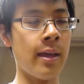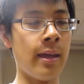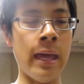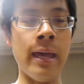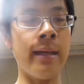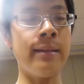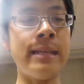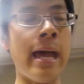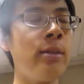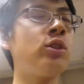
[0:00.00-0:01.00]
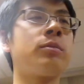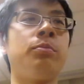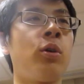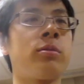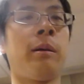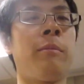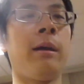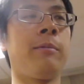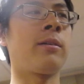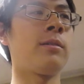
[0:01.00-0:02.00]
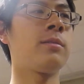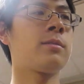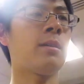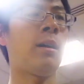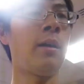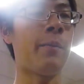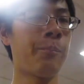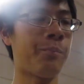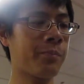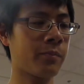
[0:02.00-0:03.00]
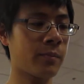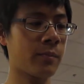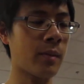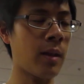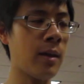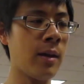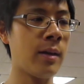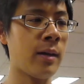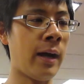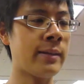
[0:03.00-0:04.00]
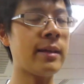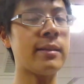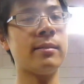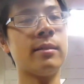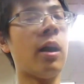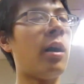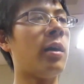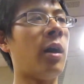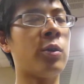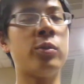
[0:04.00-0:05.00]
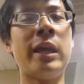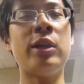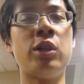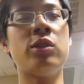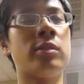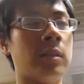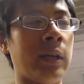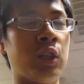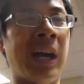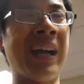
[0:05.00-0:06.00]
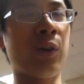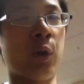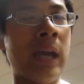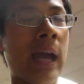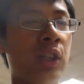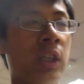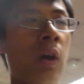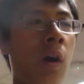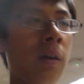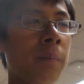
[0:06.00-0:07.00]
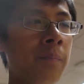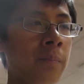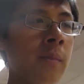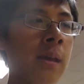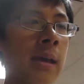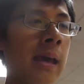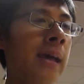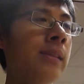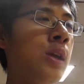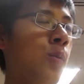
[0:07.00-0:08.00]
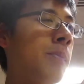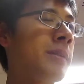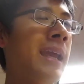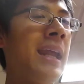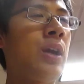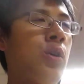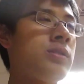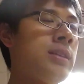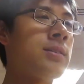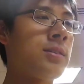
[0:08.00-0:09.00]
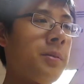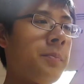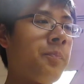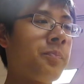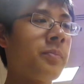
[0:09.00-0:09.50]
And that just blows my mind because um, I think other nations like China are catching on and they're replicating our system.